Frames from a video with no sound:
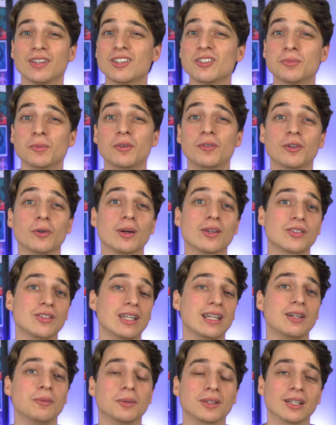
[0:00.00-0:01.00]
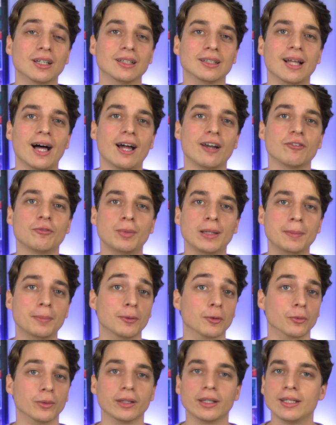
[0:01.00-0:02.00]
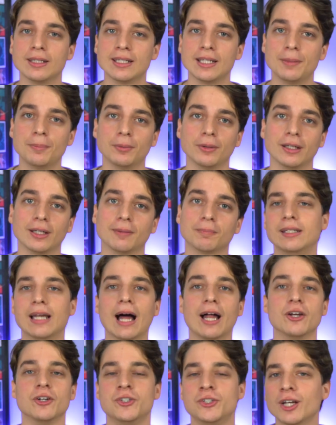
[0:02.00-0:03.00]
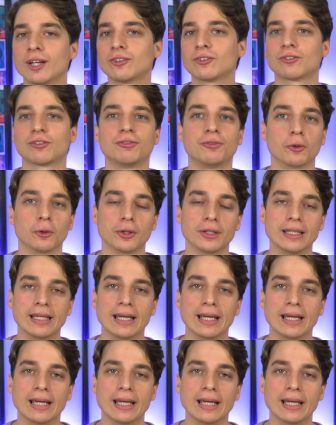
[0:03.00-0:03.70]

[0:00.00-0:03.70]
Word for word: And this movie resonated with a lot of people really deeply, not just for